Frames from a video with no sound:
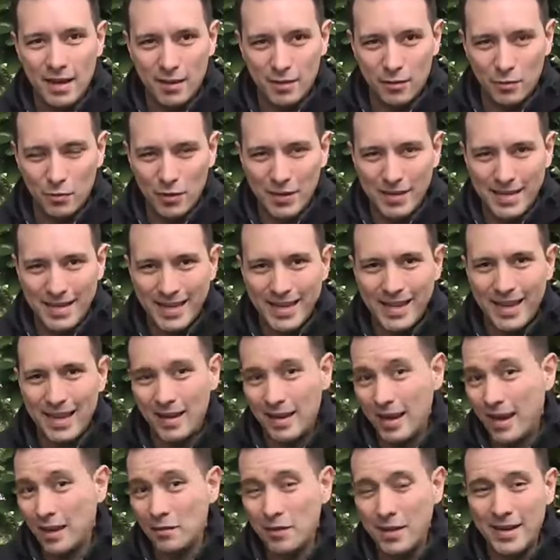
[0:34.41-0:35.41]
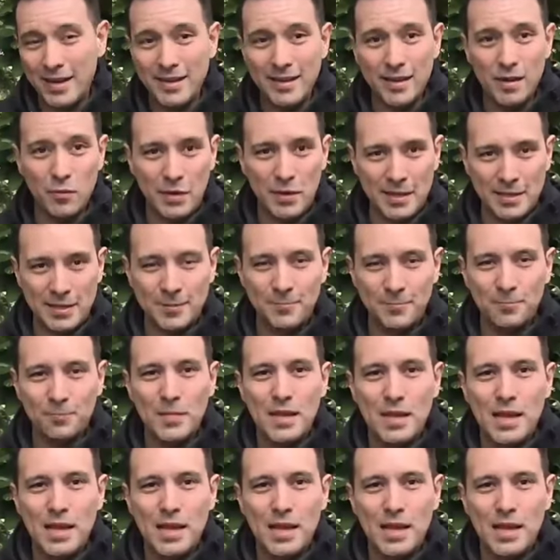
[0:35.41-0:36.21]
three D and one hundred eighty degrees.